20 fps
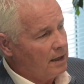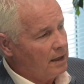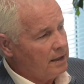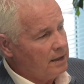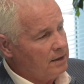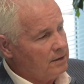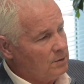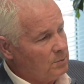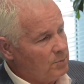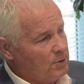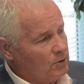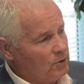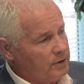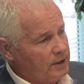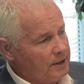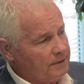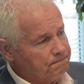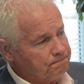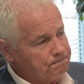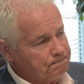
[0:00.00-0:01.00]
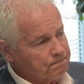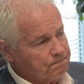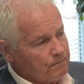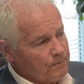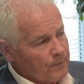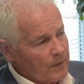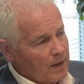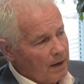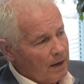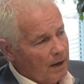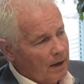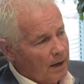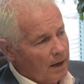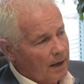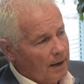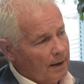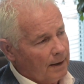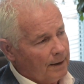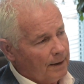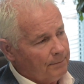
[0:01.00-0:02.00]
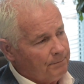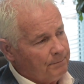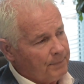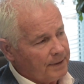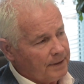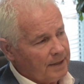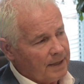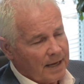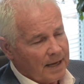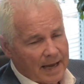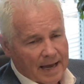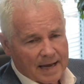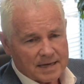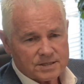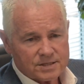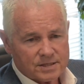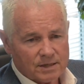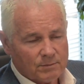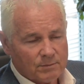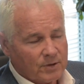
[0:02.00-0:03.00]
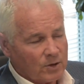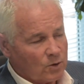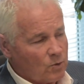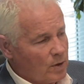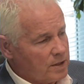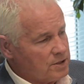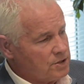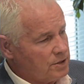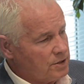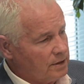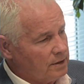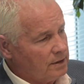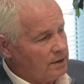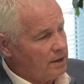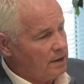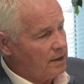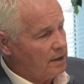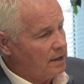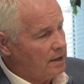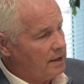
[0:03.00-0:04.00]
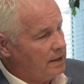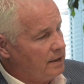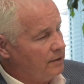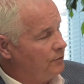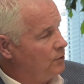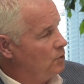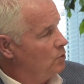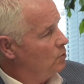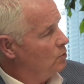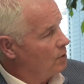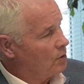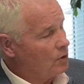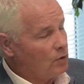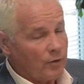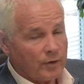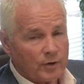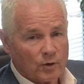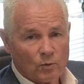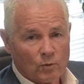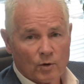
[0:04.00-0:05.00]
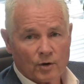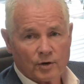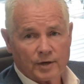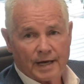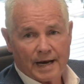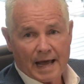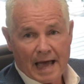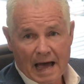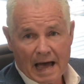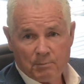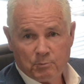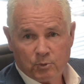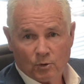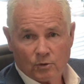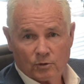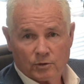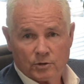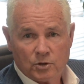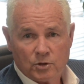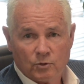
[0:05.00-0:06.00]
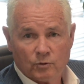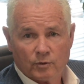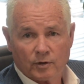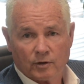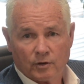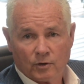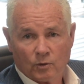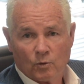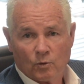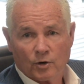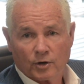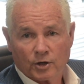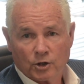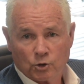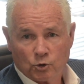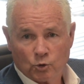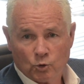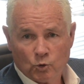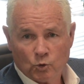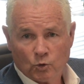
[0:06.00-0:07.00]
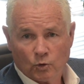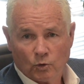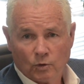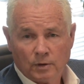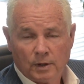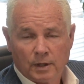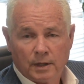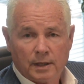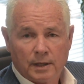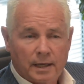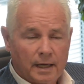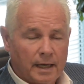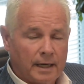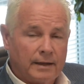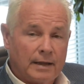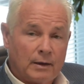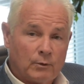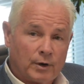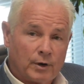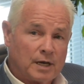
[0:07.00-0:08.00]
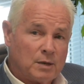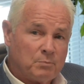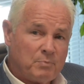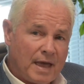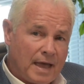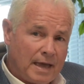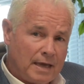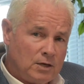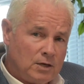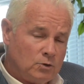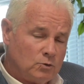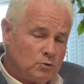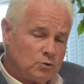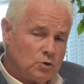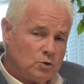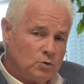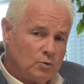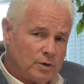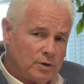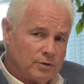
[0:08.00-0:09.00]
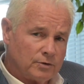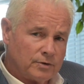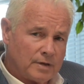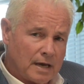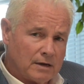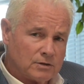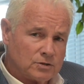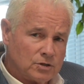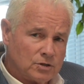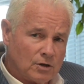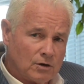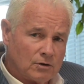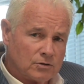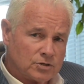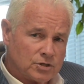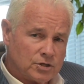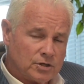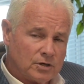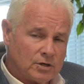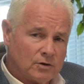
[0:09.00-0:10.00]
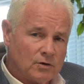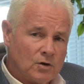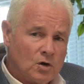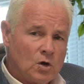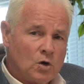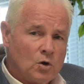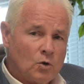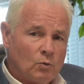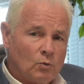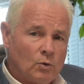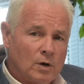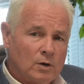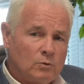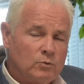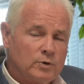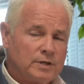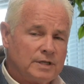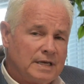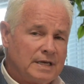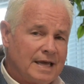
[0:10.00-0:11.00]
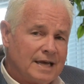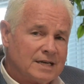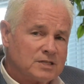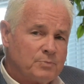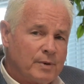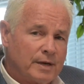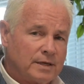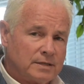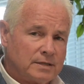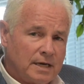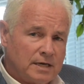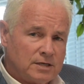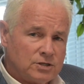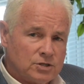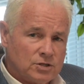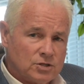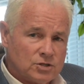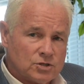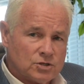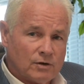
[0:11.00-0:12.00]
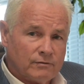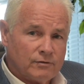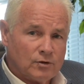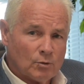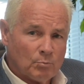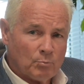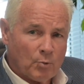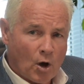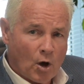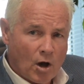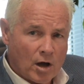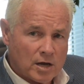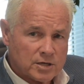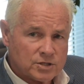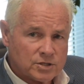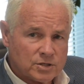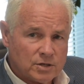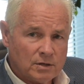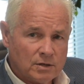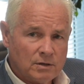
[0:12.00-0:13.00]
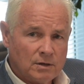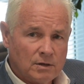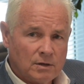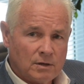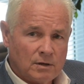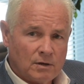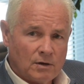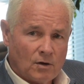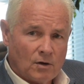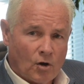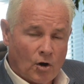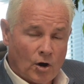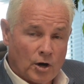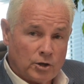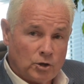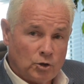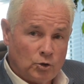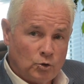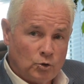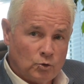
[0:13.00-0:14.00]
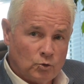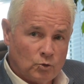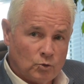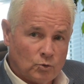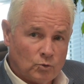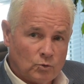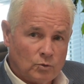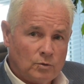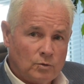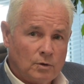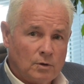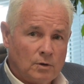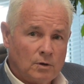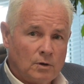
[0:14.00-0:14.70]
in the building. But then I asked them the question, if you were going to work at Apple or you were going to work at Google and they were going to pay you $200,000 a year, what would the expectations of your boss on you